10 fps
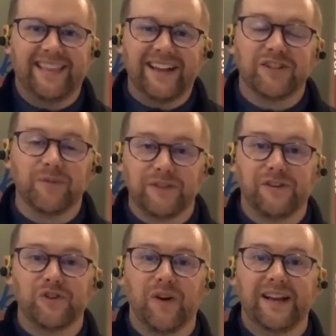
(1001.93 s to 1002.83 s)
Thanks so much
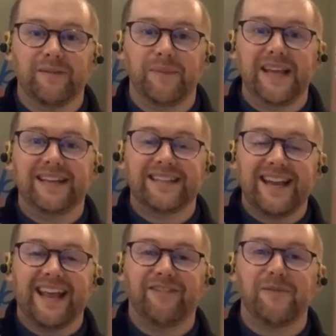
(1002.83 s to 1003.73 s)
for joining me
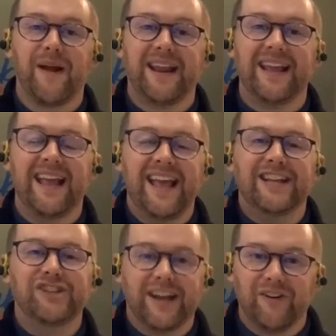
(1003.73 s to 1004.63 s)
today, everybody.
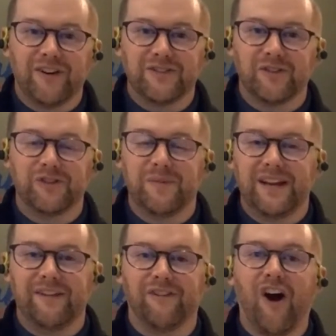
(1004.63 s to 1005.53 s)
Check out our social
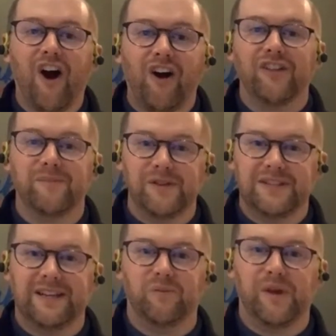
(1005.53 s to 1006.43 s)
media for all the
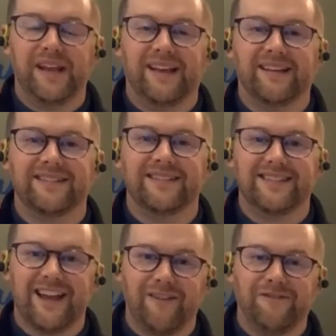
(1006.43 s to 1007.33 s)
Museum Week
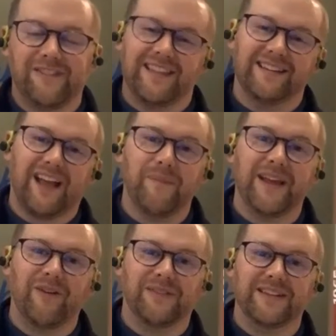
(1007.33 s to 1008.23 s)
stuff that's
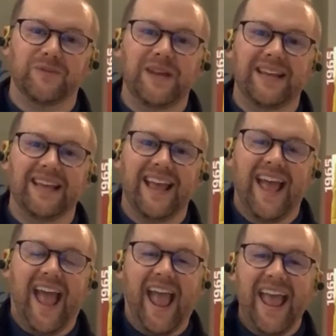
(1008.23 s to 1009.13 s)
coming up this week.
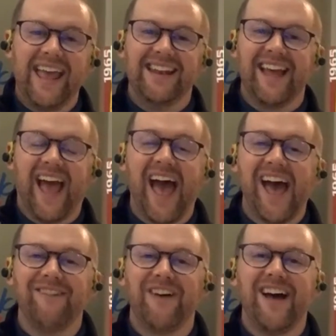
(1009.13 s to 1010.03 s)
And
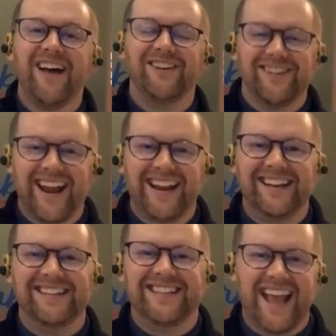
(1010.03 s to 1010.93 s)
have a
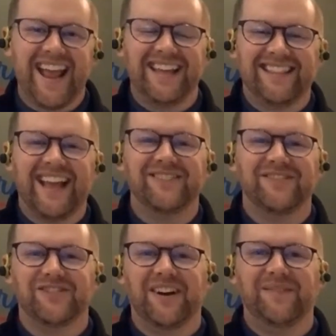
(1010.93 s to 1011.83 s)
great day. Thanks
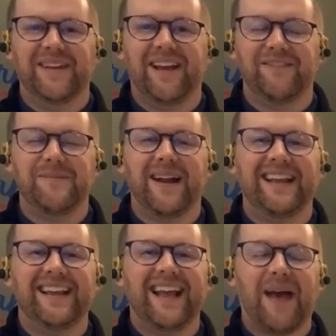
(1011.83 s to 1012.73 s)
for joining me,
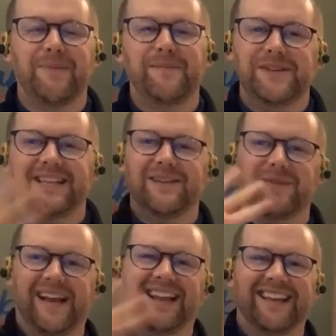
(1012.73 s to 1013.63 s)
everybody. Happy Museum
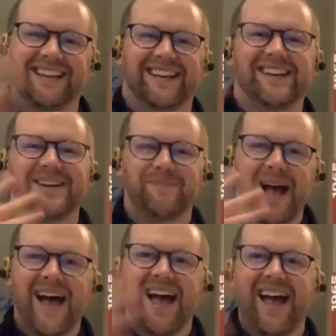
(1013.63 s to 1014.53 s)
Week.
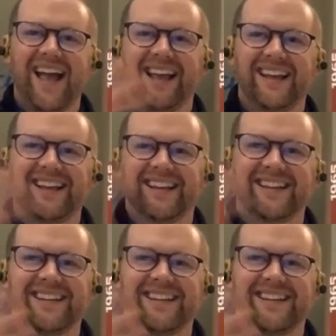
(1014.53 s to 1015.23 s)
Bye.